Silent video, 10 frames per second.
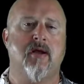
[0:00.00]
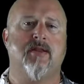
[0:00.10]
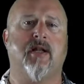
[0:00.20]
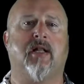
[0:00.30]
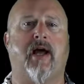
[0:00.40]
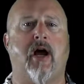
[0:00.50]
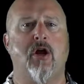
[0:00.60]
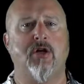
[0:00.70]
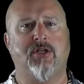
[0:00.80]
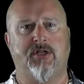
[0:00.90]
that allow
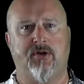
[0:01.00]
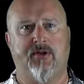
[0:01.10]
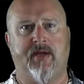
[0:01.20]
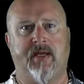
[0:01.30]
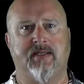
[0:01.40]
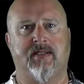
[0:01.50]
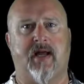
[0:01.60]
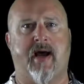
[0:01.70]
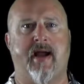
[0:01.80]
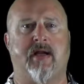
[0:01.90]
you to do things
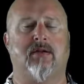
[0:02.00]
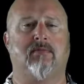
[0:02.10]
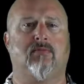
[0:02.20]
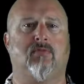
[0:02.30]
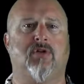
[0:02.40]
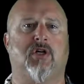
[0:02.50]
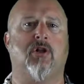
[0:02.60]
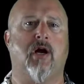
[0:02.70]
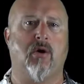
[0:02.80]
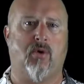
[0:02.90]
like
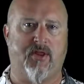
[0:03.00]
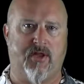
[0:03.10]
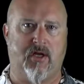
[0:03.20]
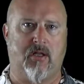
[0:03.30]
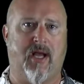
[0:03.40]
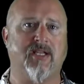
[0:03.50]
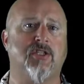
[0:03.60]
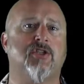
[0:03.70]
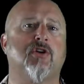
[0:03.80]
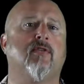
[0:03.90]
declare what the
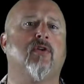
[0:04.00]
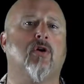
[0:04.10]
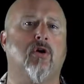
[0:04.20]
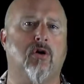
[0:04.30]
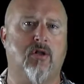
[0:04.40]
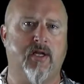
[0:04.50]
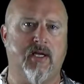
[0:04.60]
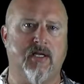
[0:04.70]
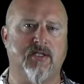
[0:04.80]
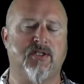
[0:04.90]
license server
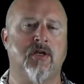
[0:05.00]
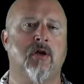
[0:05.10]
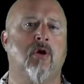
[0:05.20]
URL is,